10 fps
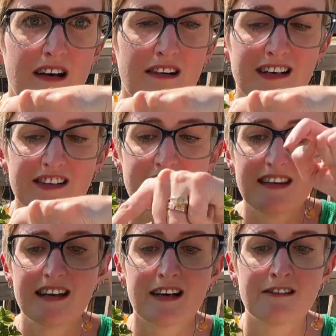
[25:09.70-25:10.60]
which I
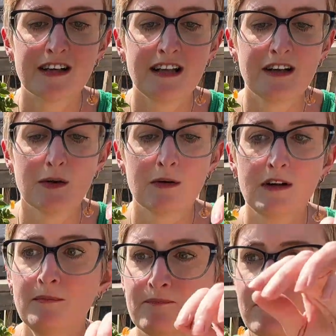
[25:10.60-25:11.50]
think are really cool.
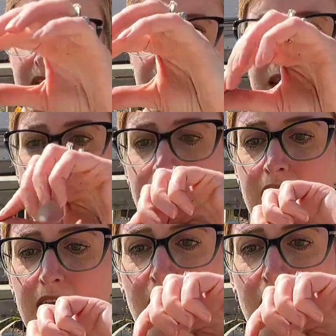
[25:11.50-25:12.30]
I